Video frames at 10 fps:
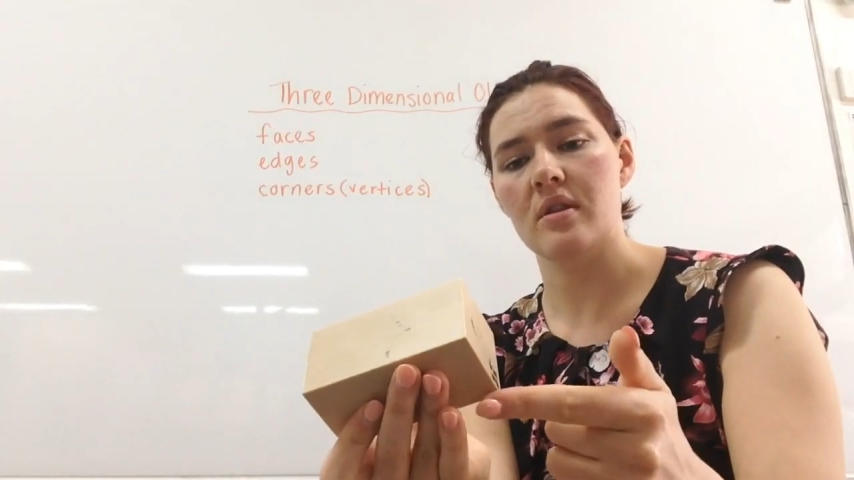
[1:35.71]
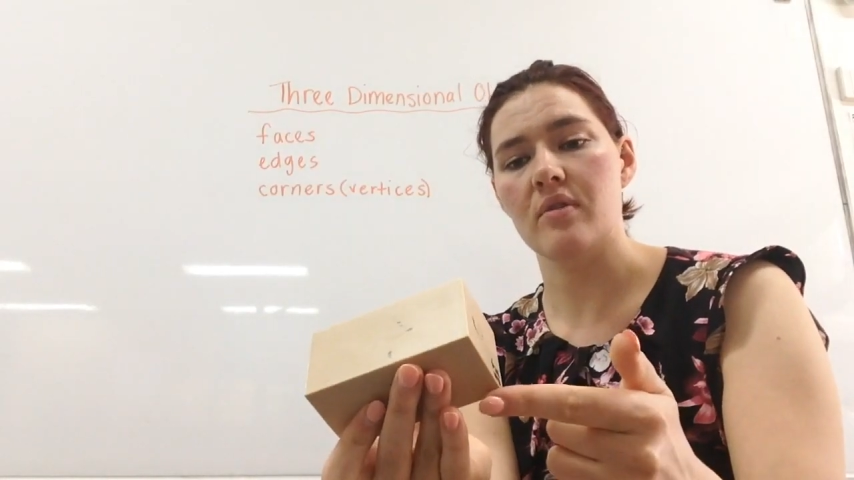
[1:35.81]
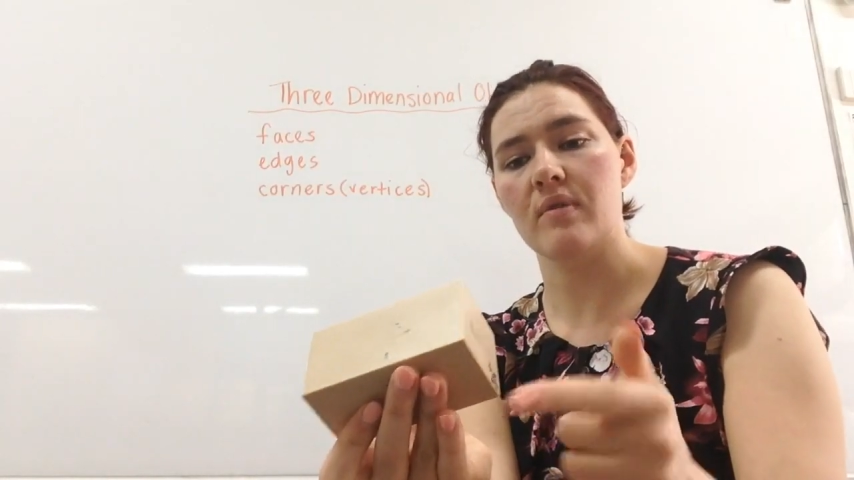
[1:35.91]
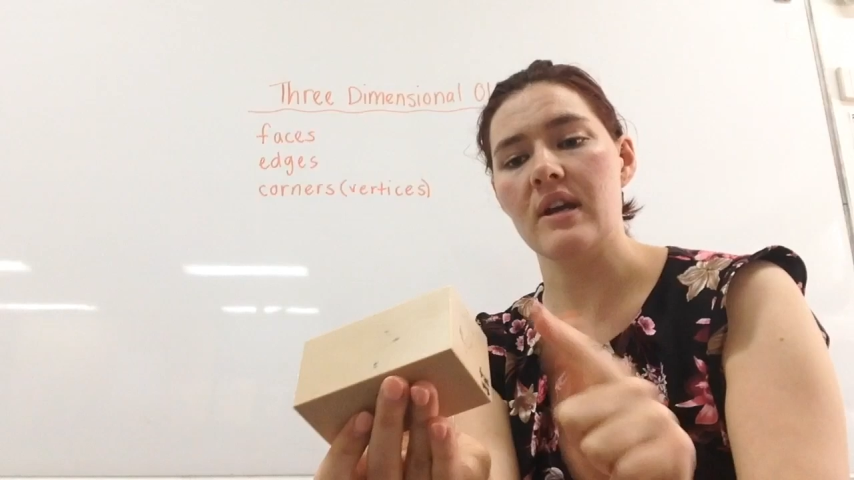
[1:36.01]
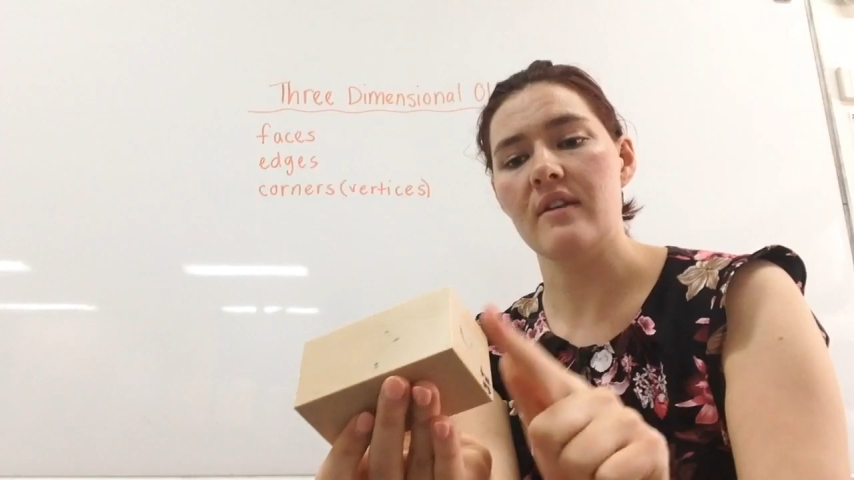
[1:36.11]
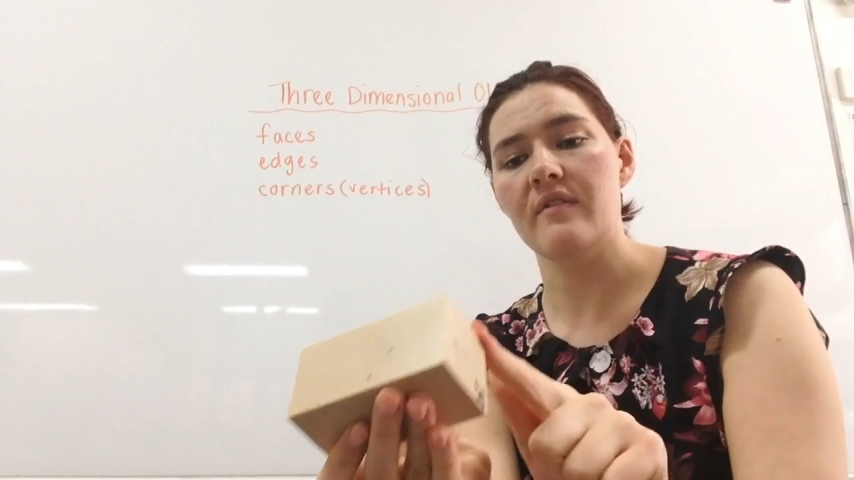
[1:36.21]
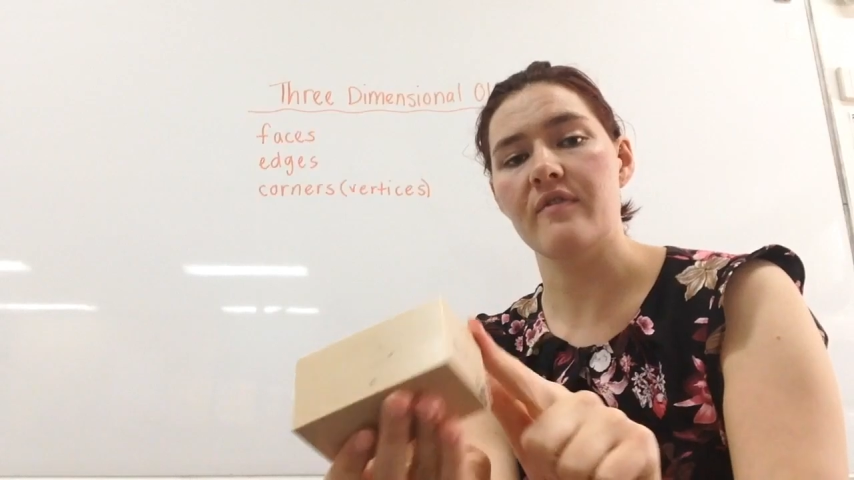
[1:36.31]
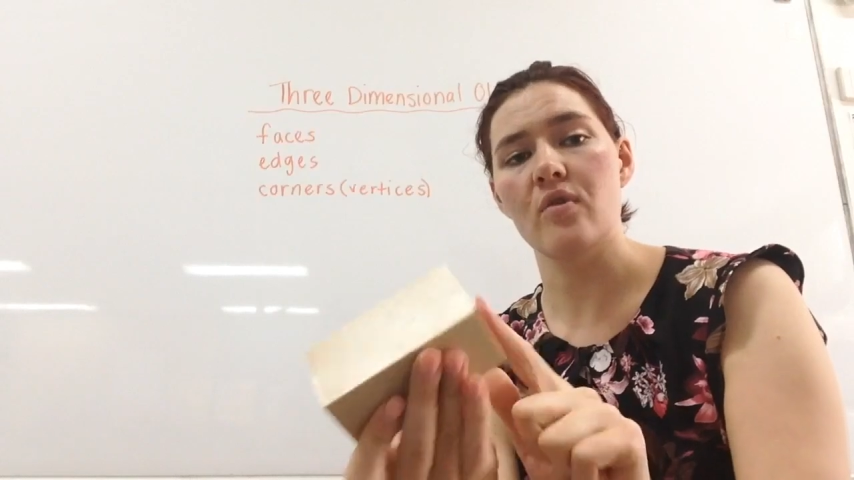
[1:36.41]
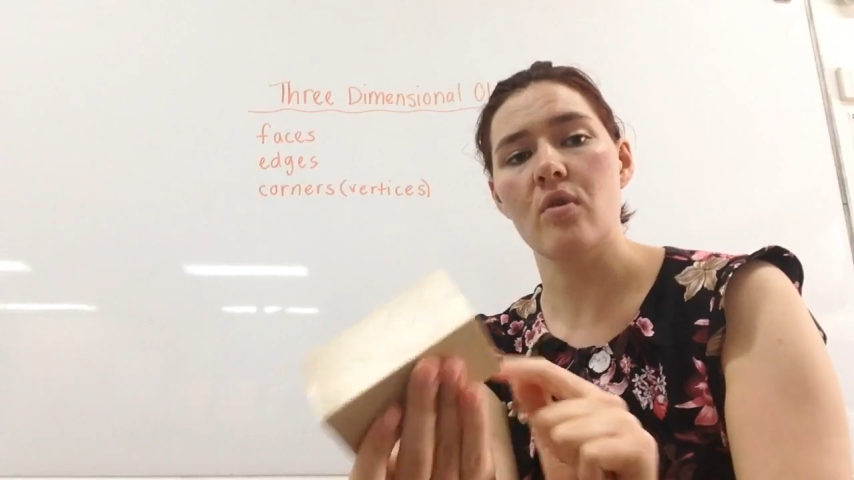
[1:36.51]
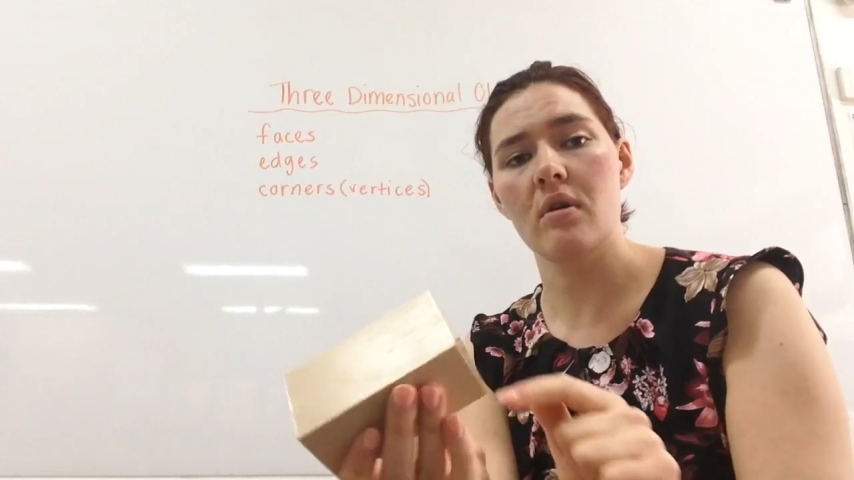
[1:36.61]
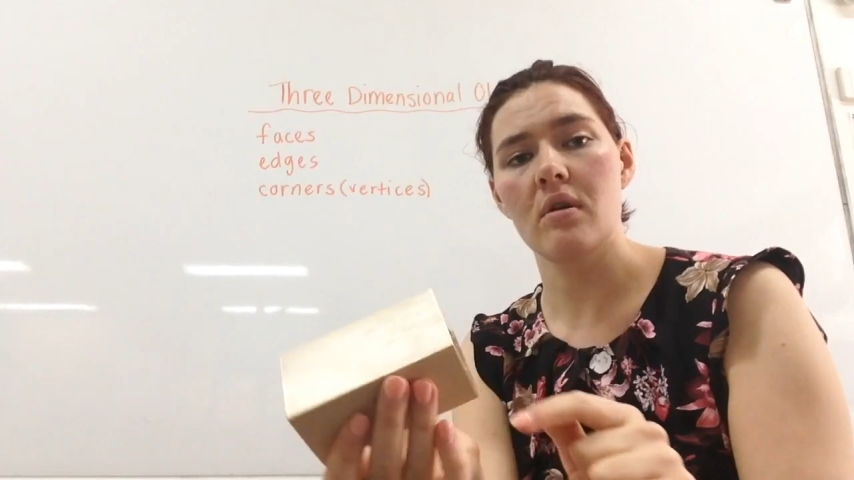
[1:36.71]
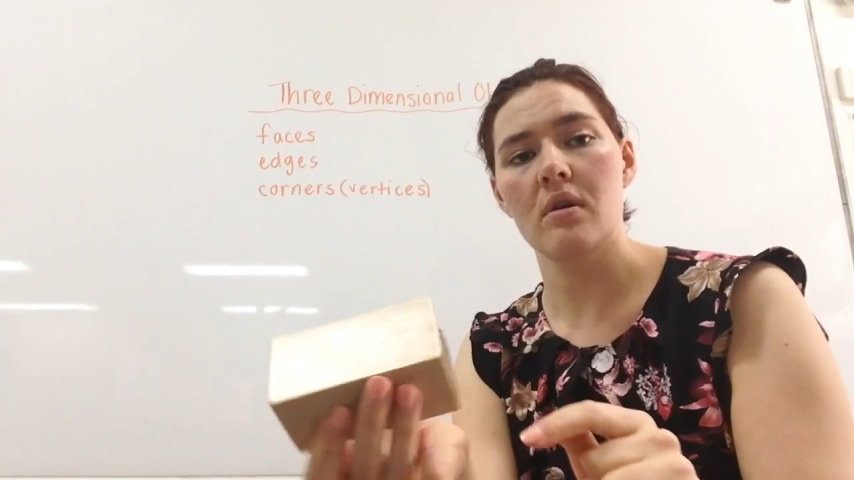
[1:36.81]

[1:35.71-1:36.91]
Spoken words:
3, 4,